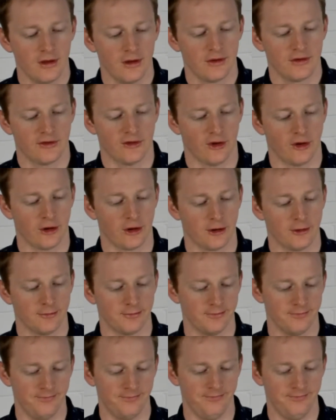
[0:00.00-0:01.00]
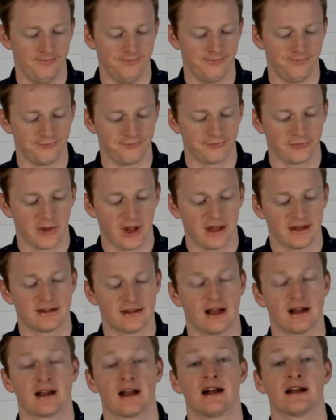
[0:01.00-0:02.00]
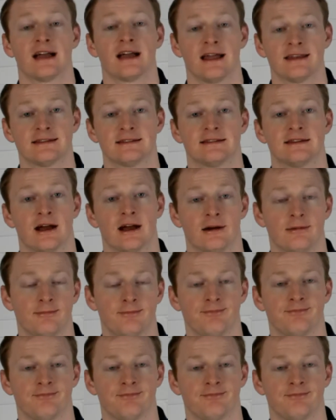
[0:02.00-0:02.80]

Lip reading: So takakatta.